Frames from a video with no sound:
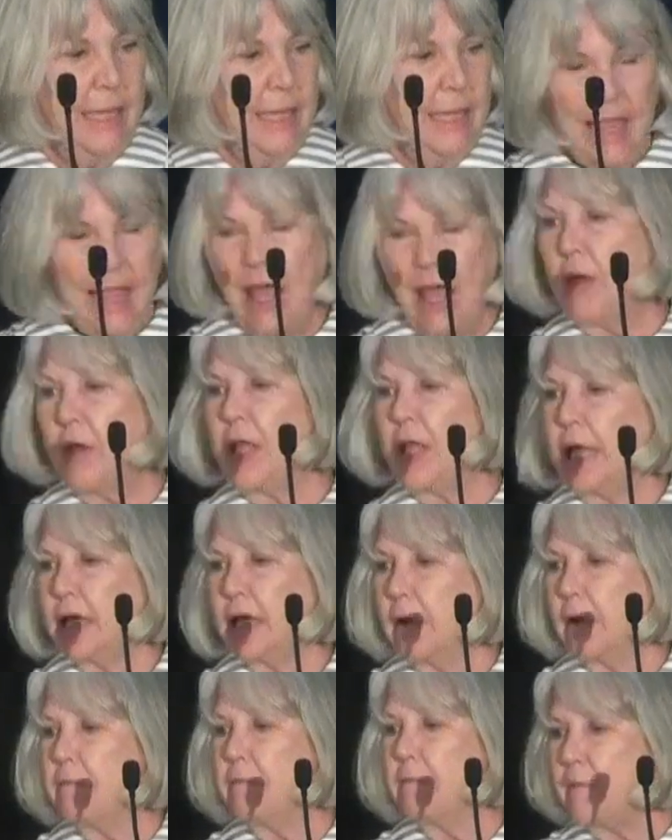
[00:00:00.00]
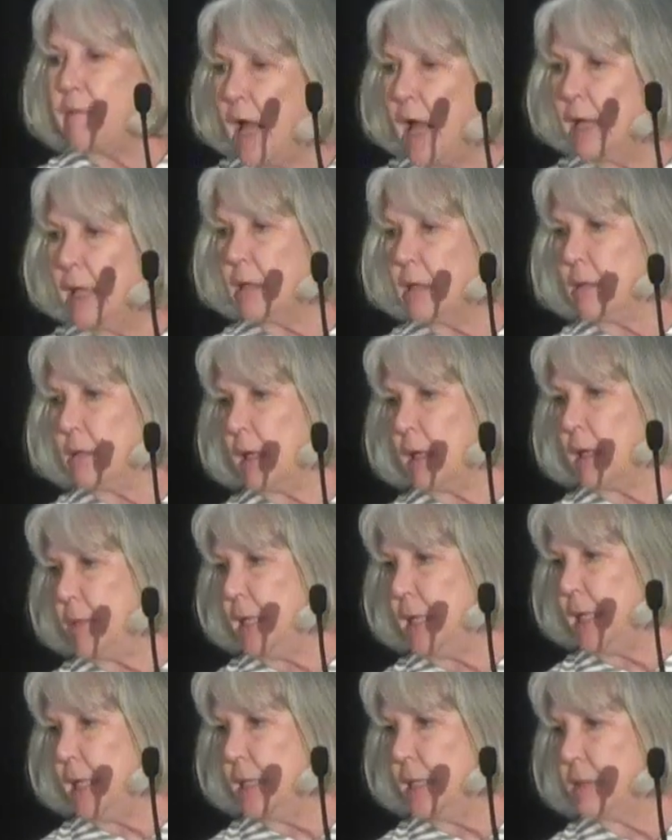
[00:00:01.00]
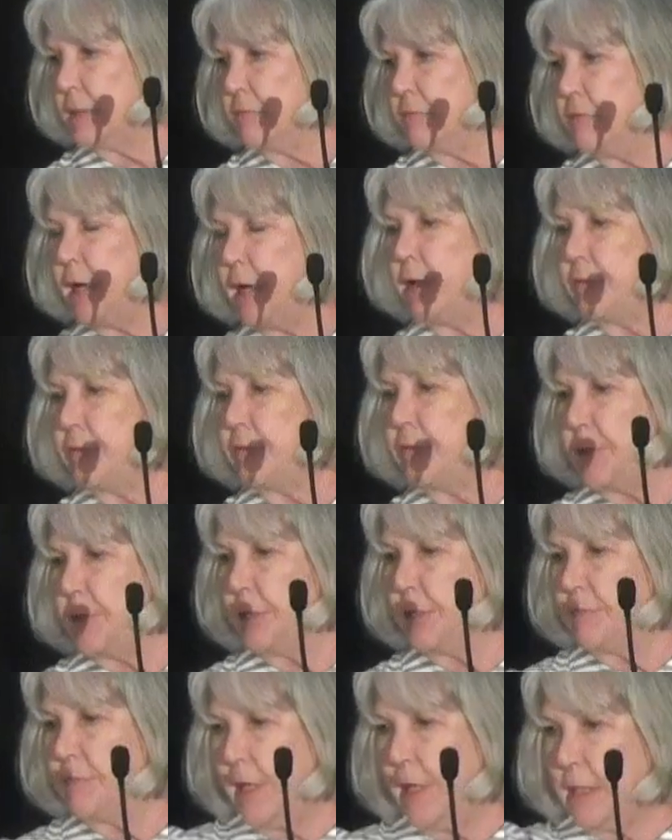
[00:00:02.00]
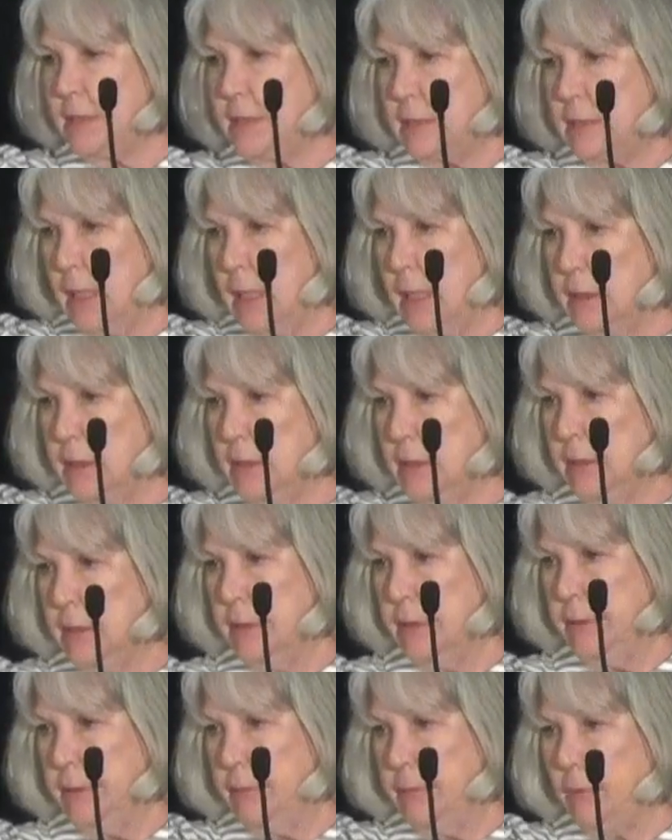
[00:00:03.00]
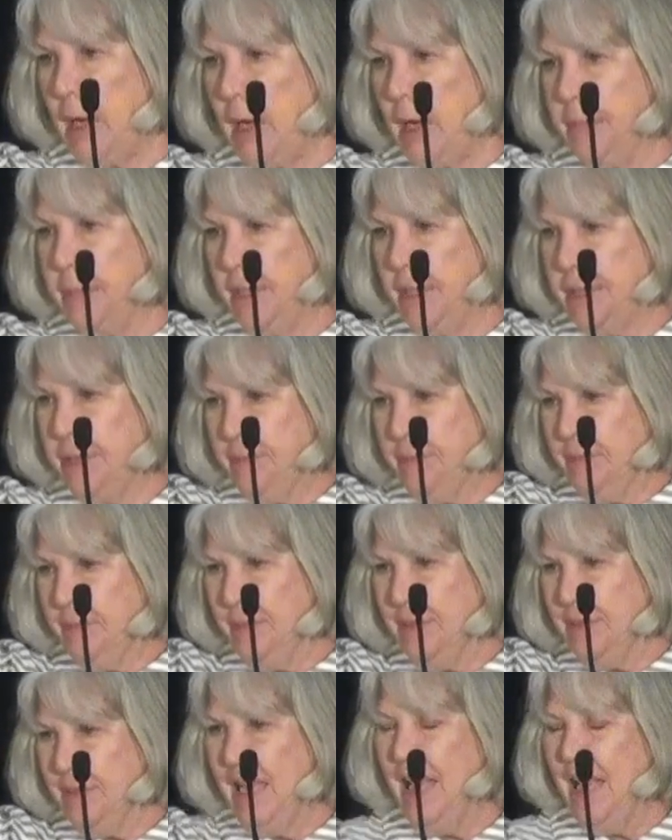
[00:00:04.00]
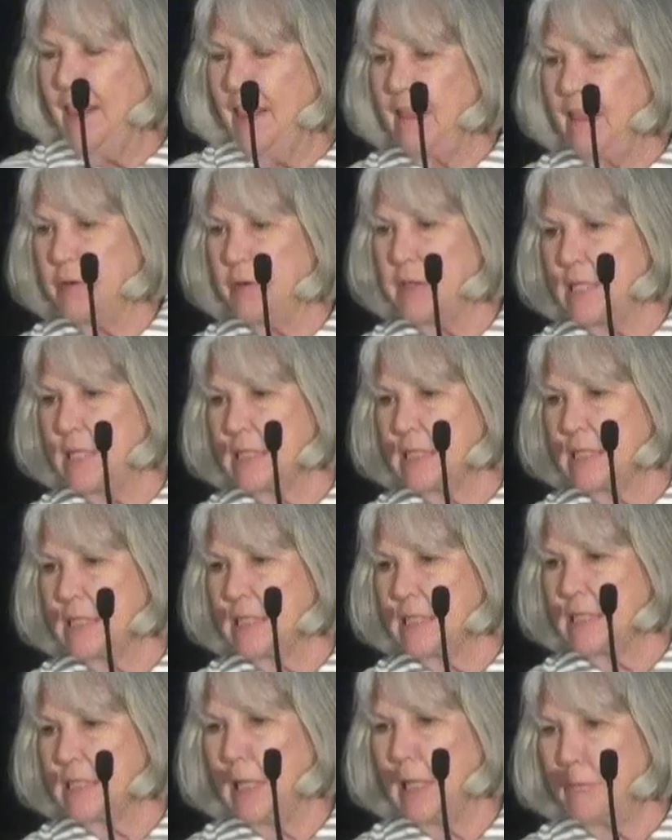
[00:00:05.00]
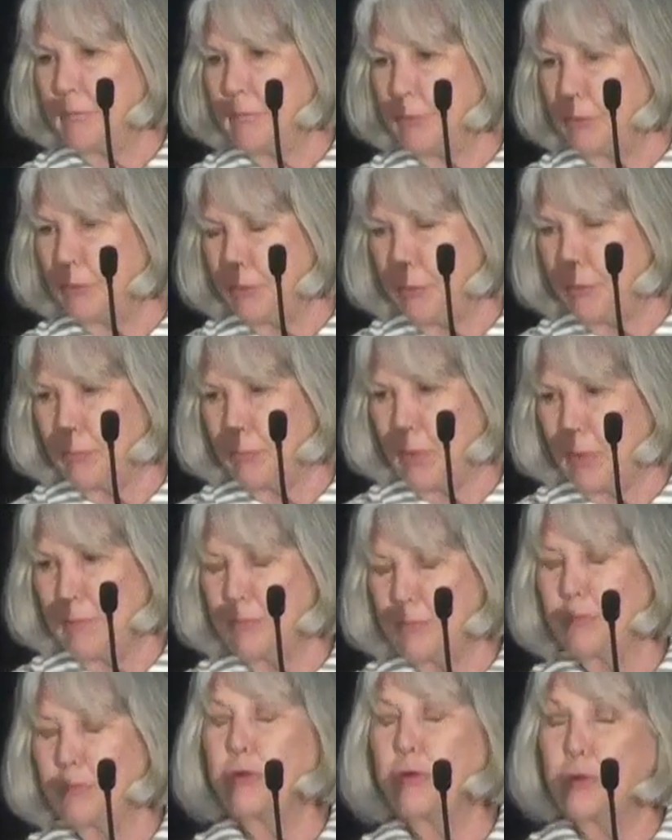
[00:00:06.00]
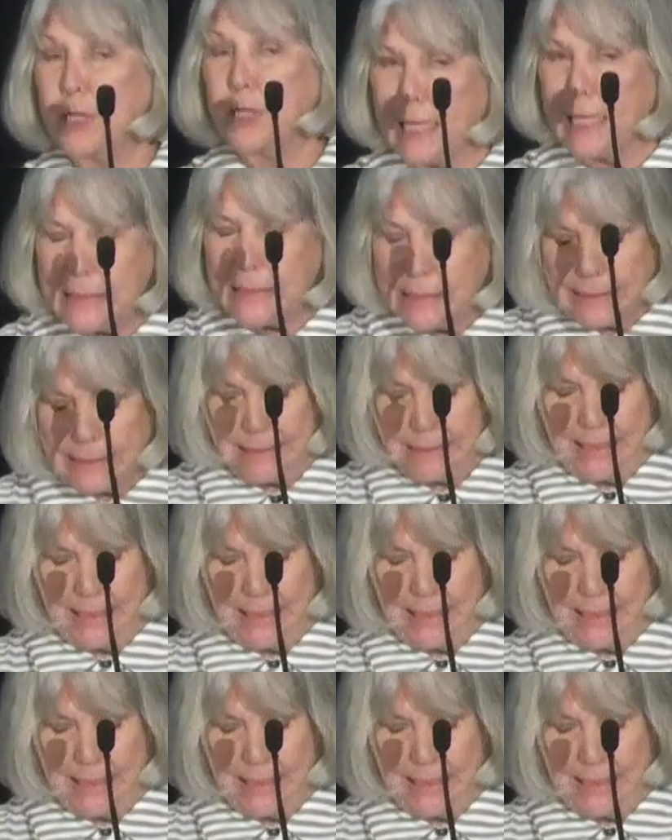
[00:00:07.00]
Okay, and our final nominee is a very familiar face, Doug Reichman, there with his lovely wife Chris.